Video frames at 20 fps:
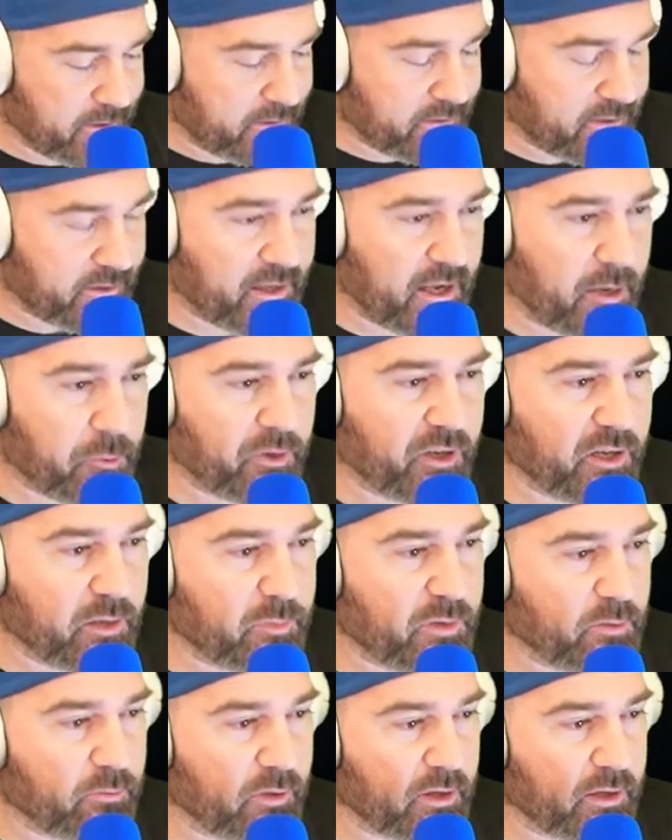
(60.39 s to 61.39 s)
Today we're going to
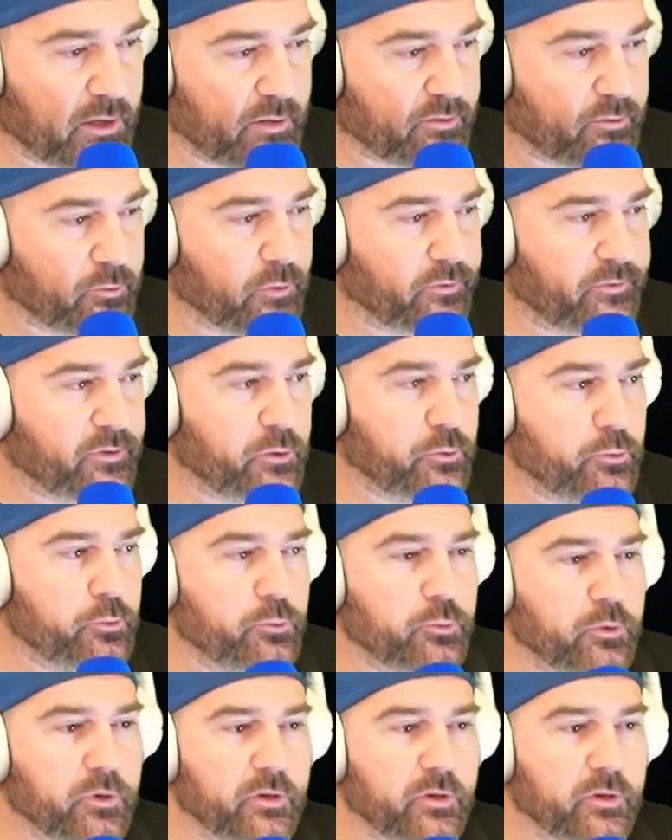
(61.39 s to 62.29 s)
be running through a few